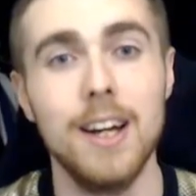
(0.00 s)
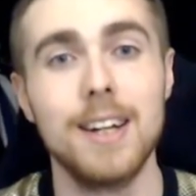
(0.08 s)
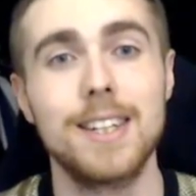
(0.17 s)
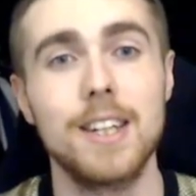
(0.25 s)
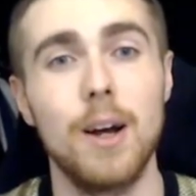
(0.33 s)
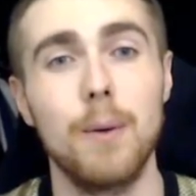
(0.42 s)

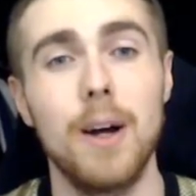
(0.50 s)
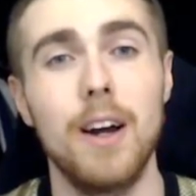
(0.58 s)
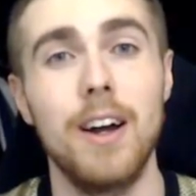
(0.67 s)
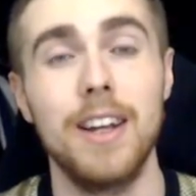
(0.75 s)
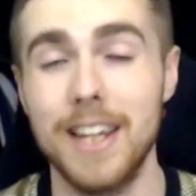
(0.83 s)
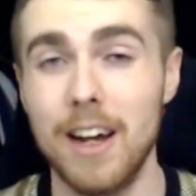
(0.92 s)
So
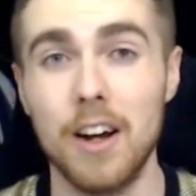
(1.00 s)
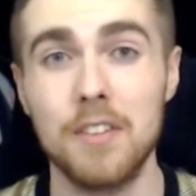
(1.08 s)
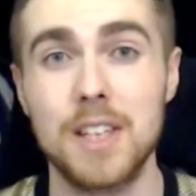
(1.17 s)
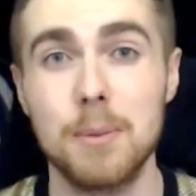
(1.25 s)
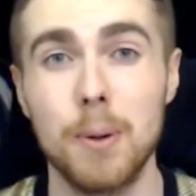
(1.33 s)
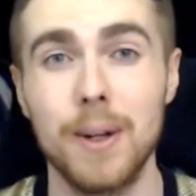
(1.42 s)
uh, yeah,
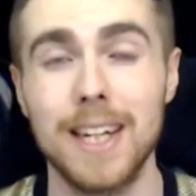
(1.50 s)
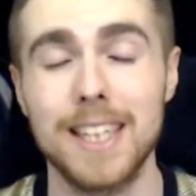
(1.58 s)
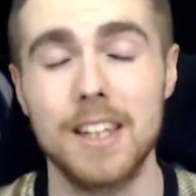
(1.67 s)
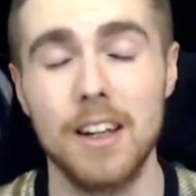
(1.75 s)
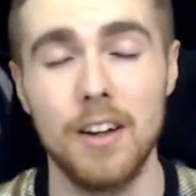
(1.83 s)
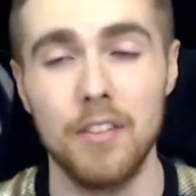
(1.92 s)
I've supported
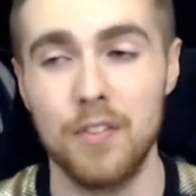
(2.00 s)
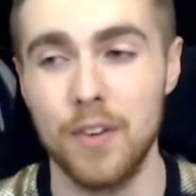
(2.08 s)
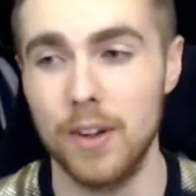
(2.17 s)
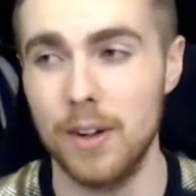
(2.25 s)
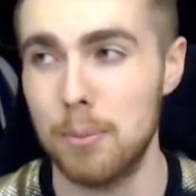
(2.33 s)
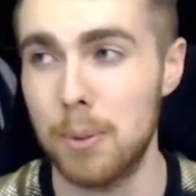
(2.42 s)
Leicester
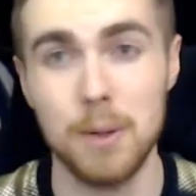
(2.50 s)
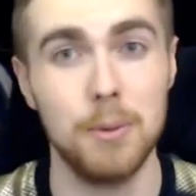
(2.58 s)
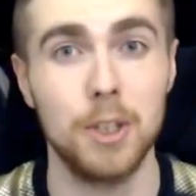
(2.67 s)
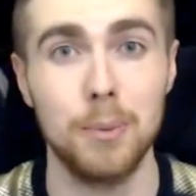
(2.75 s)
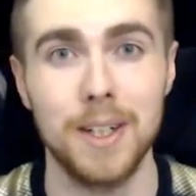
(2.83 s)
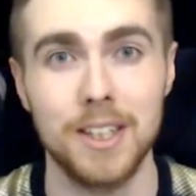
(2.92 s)
for pretty
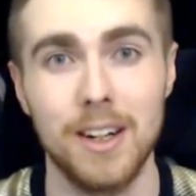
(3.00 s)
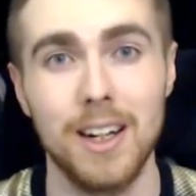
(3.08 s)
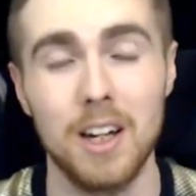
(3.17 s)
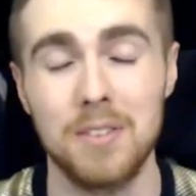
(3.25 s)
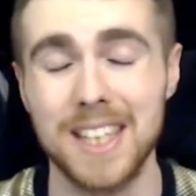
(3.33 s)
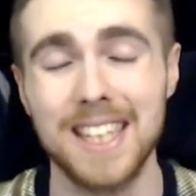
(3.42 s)
much my entire
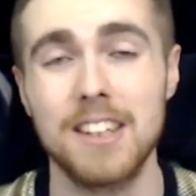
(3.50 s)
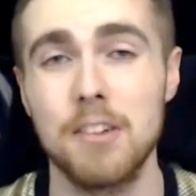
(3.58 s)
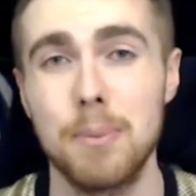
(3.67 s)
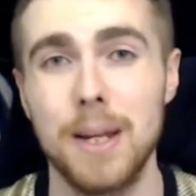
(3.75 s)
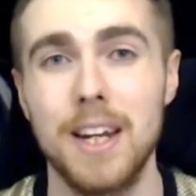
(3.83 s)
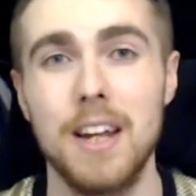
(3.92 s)
life since
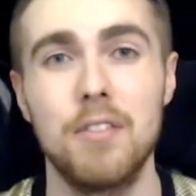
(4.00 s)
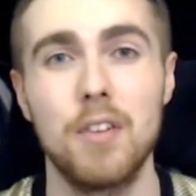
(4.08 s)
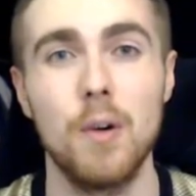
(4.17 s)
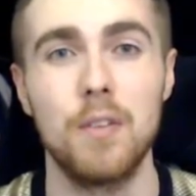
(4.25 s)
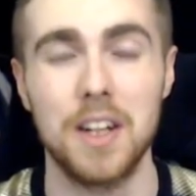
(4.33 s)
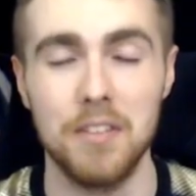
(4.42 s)
I've been
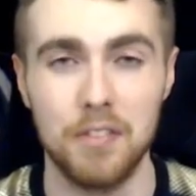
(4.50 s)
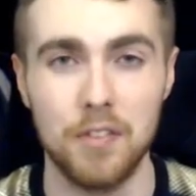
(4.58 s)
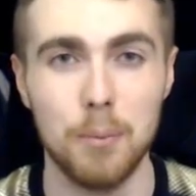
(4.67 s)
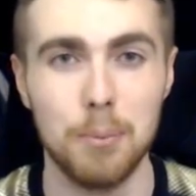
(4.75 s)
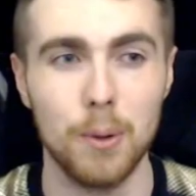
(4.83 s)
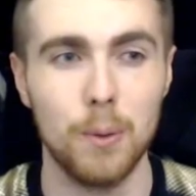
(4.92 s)
involved in
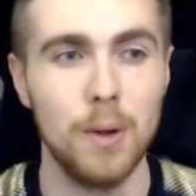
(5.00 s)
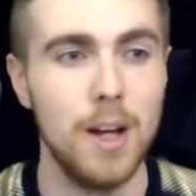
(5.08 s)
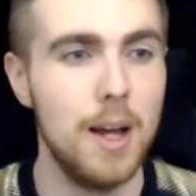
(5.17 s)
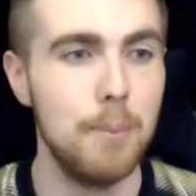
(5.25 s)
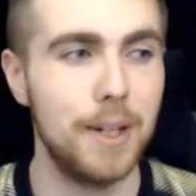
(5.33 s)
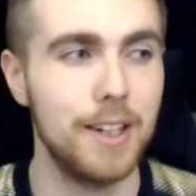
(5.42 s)
football
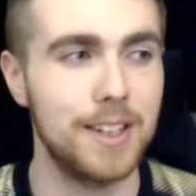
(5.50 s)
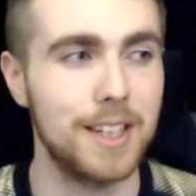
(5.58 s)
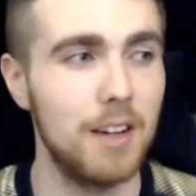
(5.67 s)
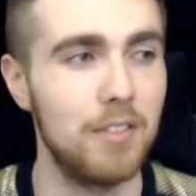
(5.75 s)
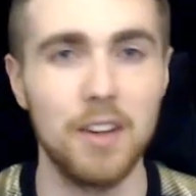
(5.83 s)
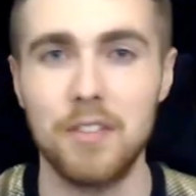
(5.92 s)
because
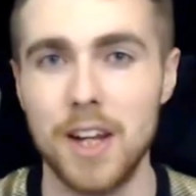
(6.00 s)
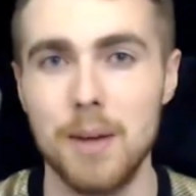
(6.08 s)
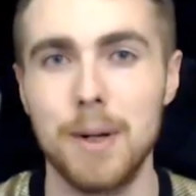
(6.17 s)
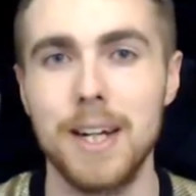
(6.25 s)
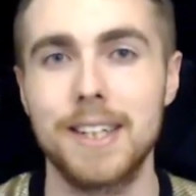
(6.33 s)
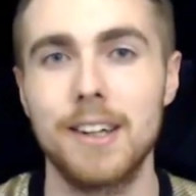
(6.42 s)
I've lived here
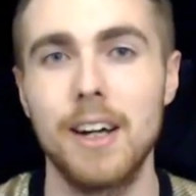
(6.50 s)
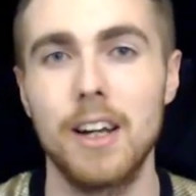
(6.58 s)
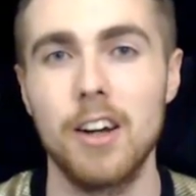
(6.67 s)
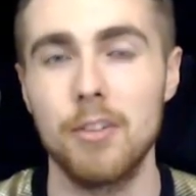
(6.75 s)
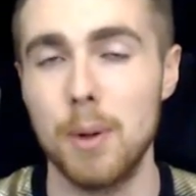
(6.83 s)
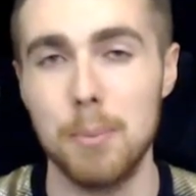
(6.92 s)
my entire
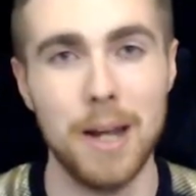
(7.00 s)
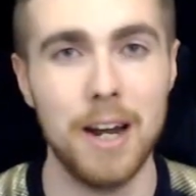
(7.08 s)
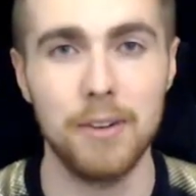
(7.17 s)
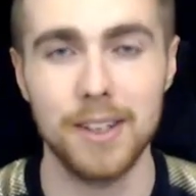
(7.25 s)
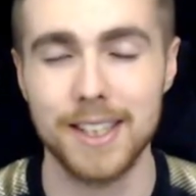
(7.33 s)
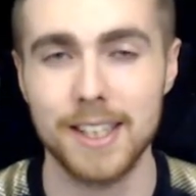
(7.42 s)
life. My
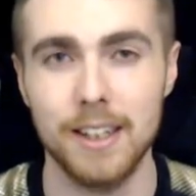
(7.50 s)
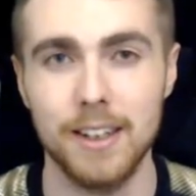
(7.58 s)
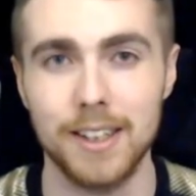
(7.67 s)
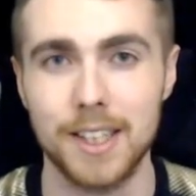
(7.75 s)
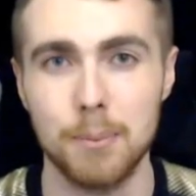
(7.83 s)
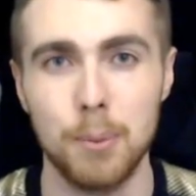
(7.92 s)
parents
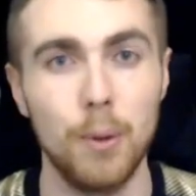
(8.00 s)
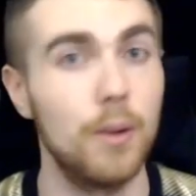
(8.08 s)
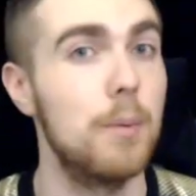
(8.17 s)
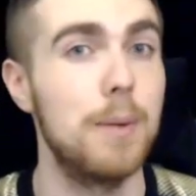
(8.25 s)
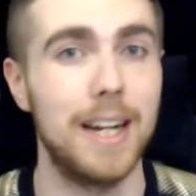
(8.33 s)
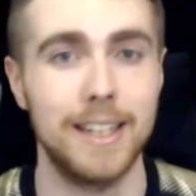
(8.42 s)
uh, support
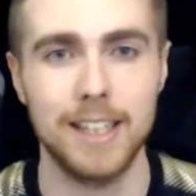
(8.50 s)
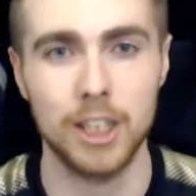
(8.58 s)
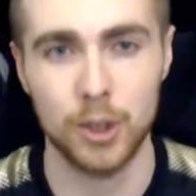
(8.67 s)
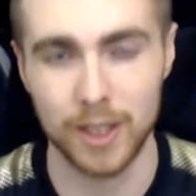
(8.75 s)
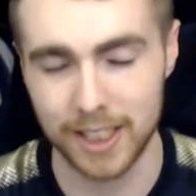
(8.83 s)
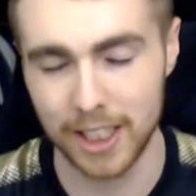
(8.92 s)
them,
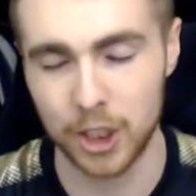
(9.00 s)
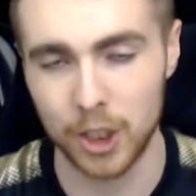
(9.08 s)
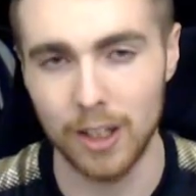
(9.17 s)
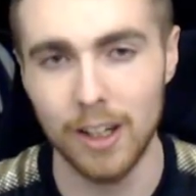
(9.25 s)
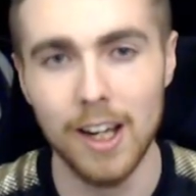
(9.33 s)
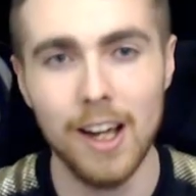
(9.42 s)
etc.,
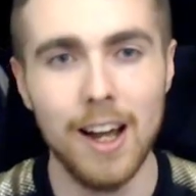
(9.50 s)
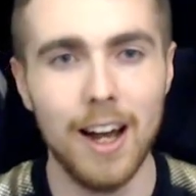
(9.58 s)
etc.